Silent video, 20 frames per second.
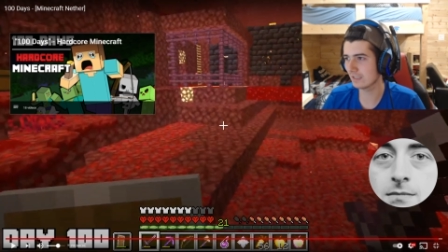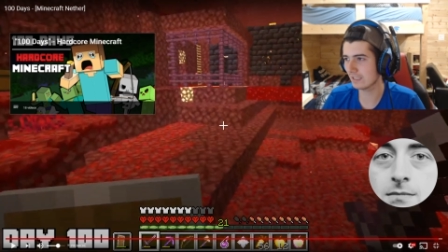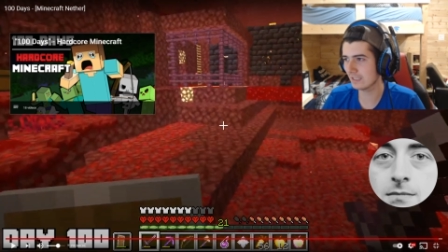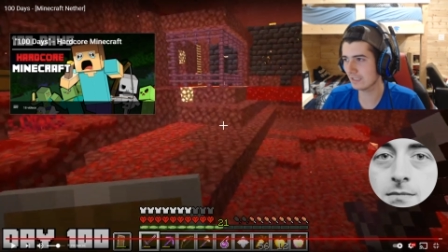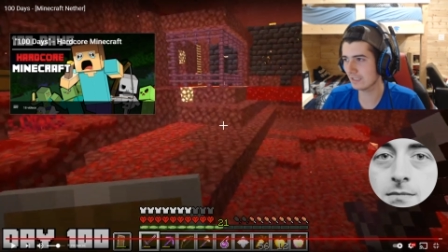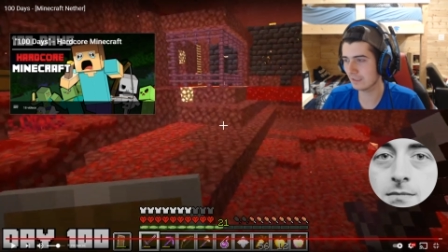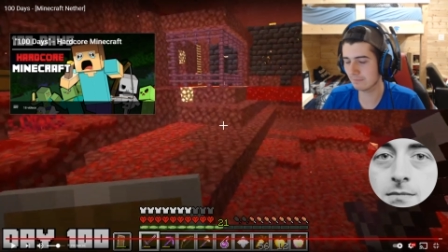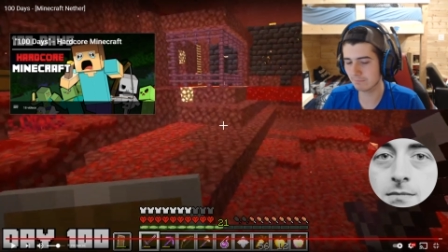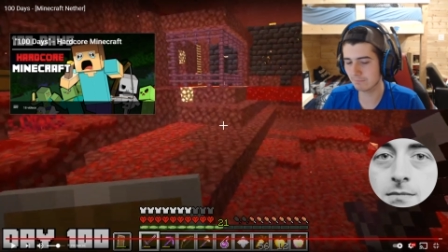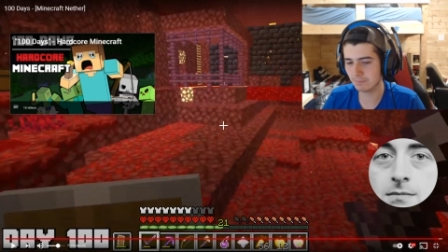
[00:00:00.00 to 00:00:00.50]

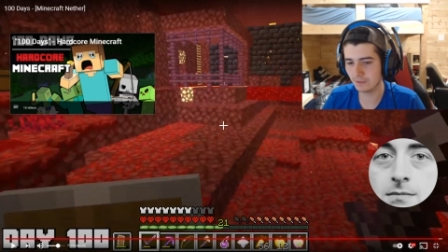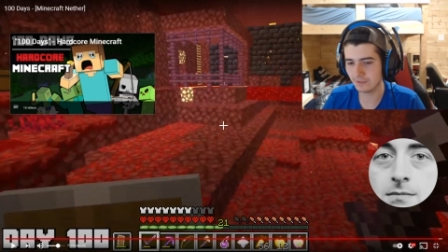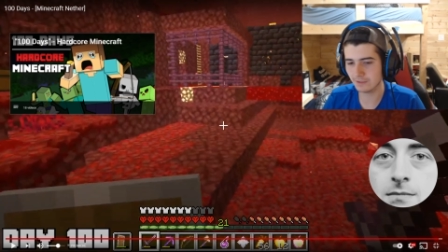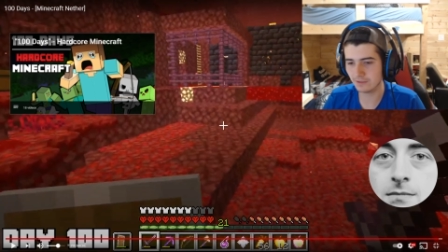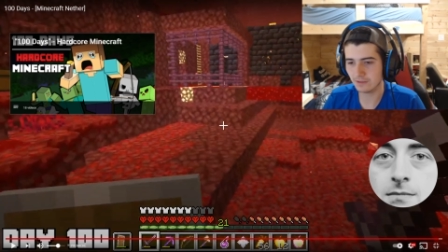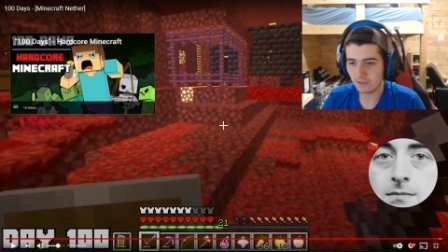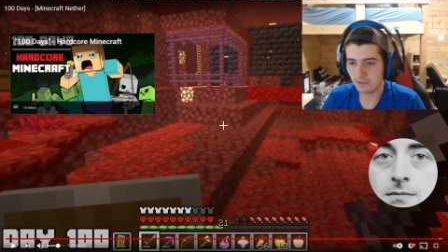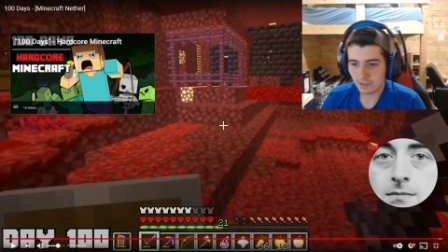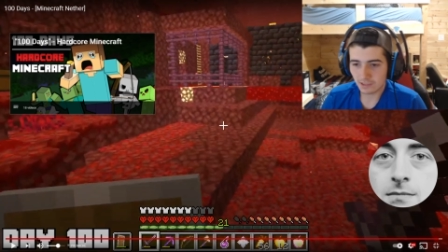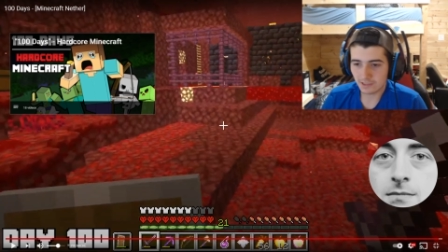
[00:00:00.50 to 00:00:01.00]
Um, but
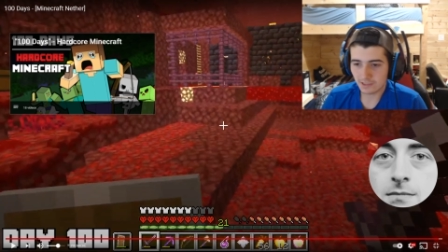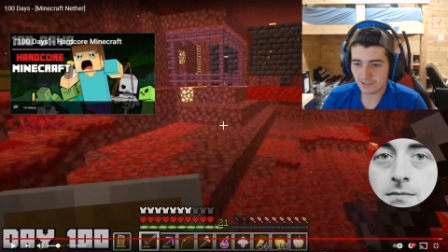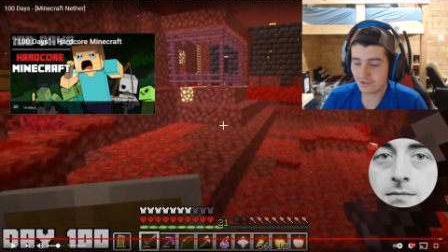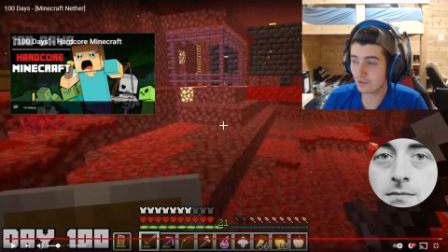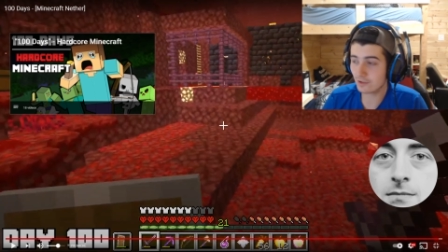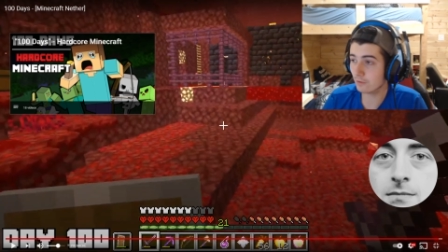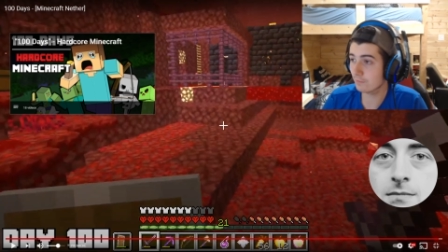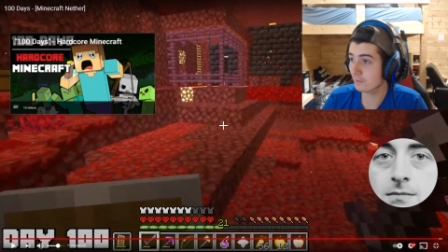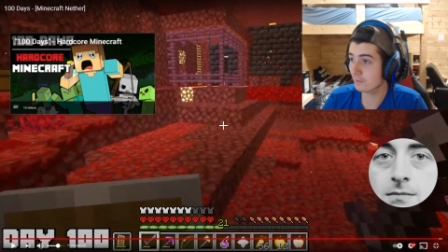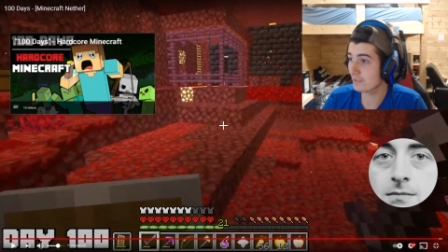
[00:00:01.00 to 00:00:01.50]
let's
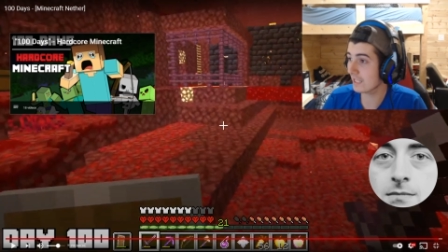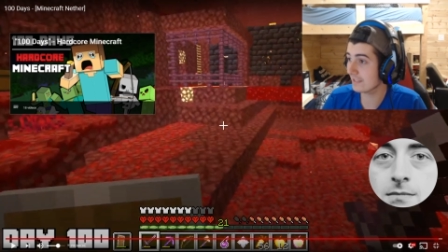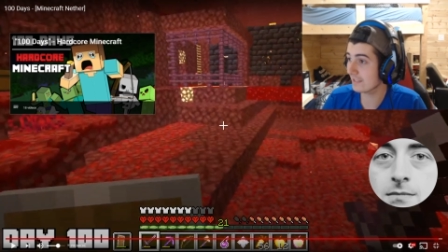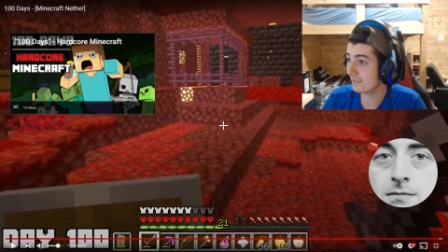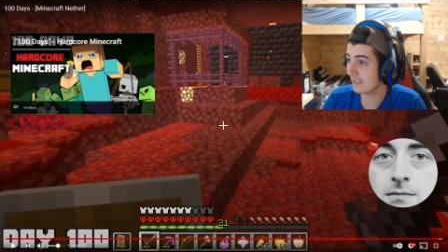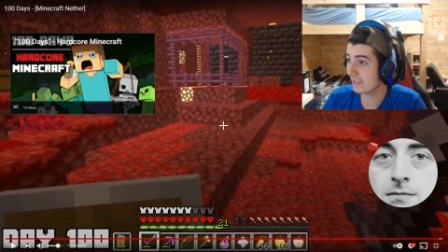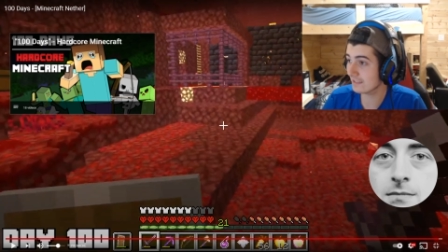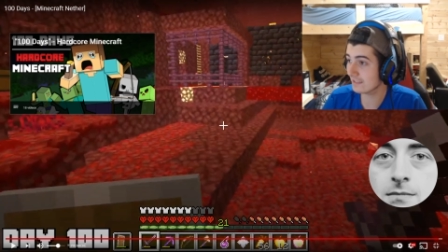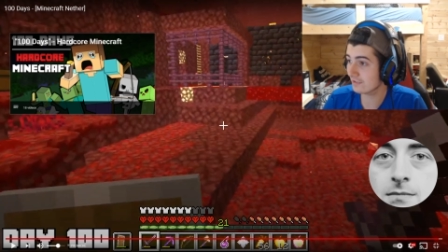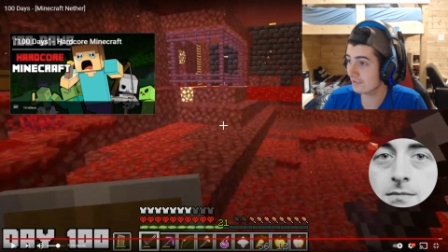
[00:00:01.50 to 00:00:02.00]
go for 10
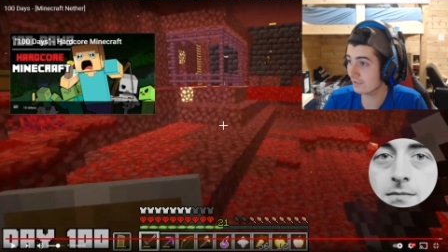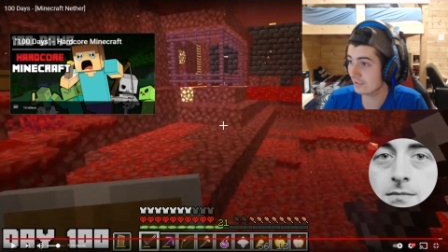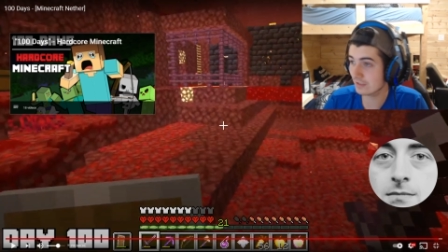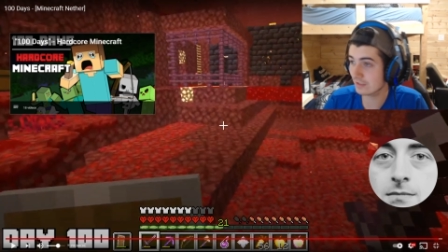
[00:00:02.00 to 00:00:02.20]
likes on